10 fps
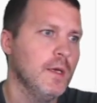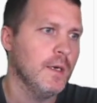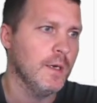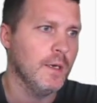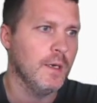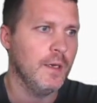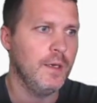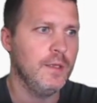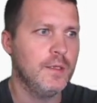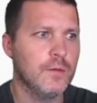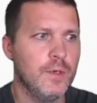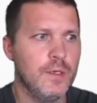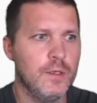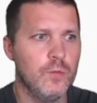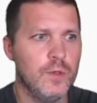uh, integrate
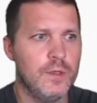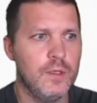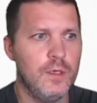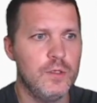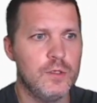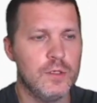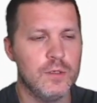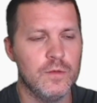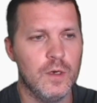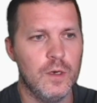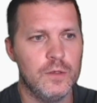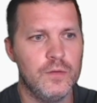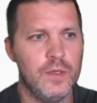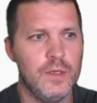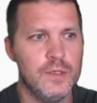it with each of our
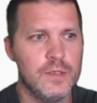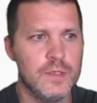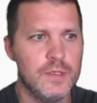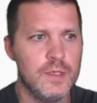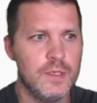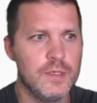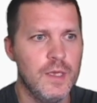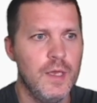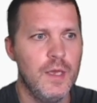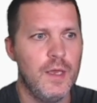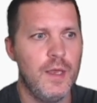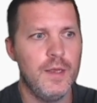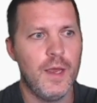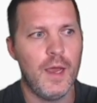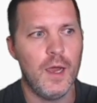three instances
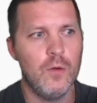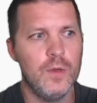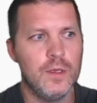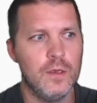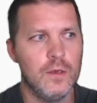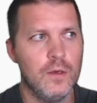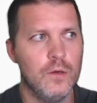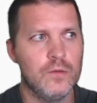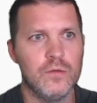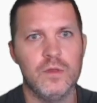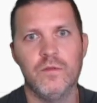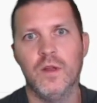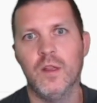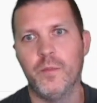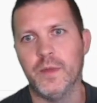and how we can go through
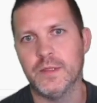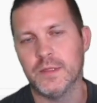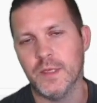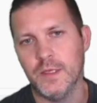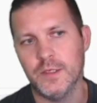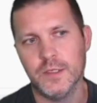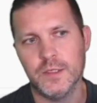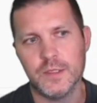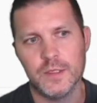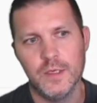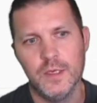development stages